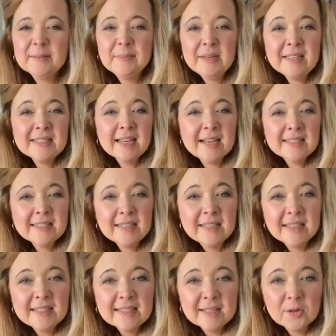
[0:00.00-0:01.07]
Someone is
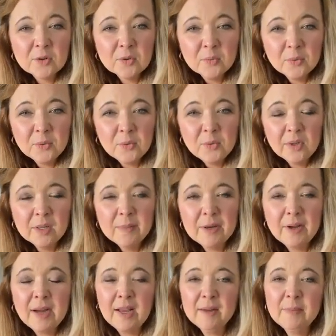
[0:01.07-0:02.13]
asking, is there a rule
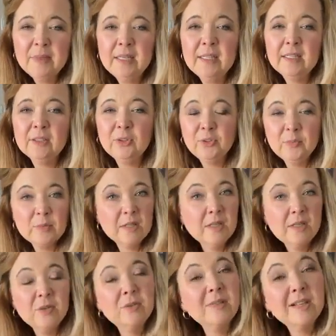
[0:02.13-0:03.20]
about how many
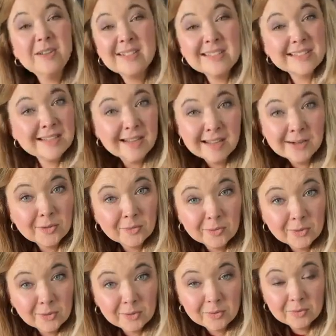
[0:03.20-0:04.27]
loops to do? There is not
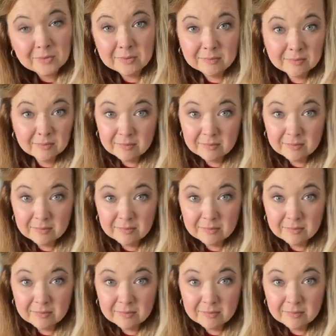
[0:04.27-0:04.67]
a rule.